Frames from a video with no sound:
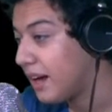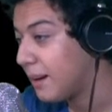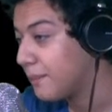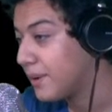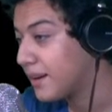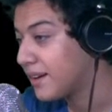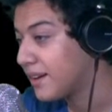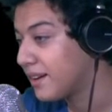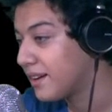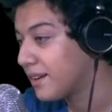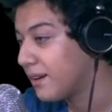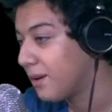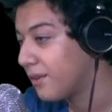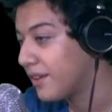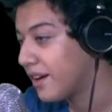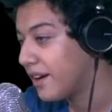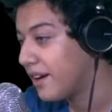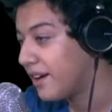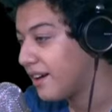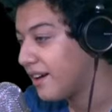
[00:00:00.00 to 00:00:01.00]
I'm not gonna go
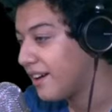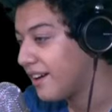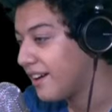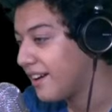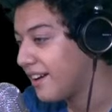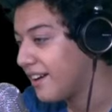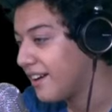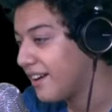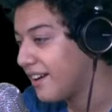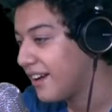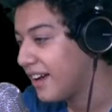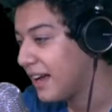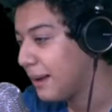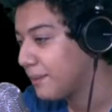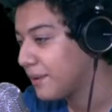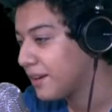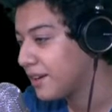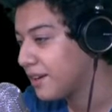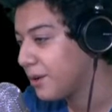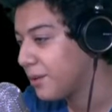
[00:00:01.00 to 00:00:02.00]
there.
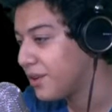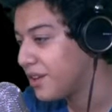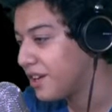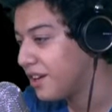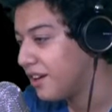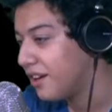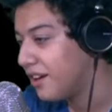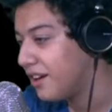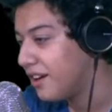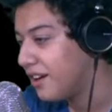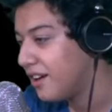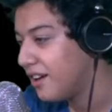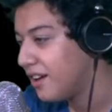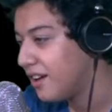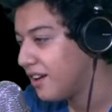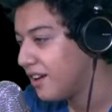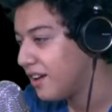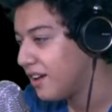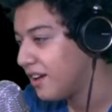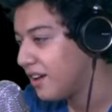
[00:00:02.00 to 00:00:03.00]
I'm gonna go here.
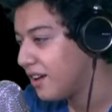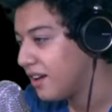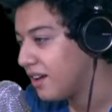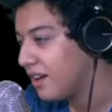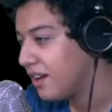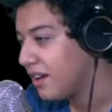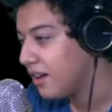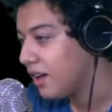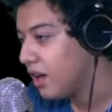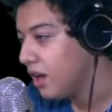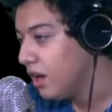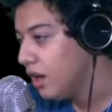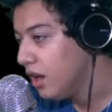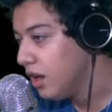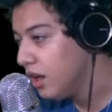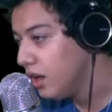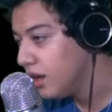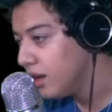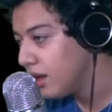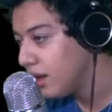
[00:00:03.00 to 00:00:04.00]

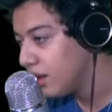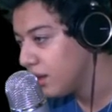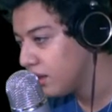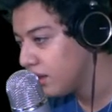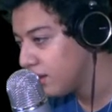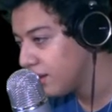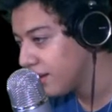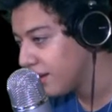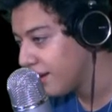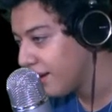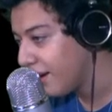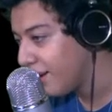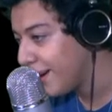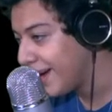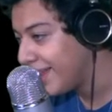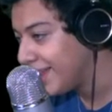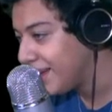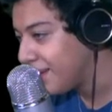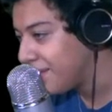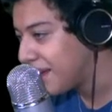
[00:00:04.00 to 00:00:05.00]
Oh,
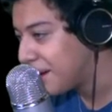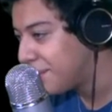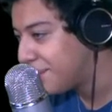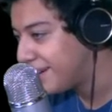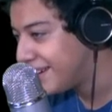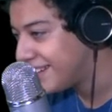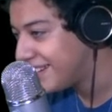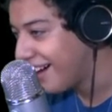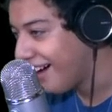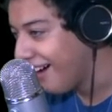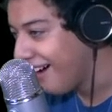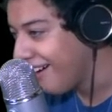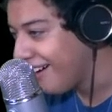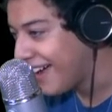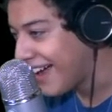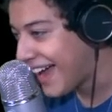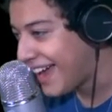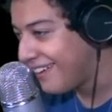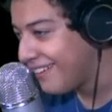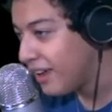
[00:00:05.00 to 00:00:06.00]
hello there, pretty
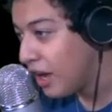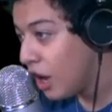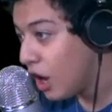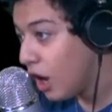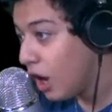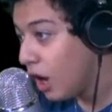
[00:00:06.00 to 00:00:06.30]
doll. Hey.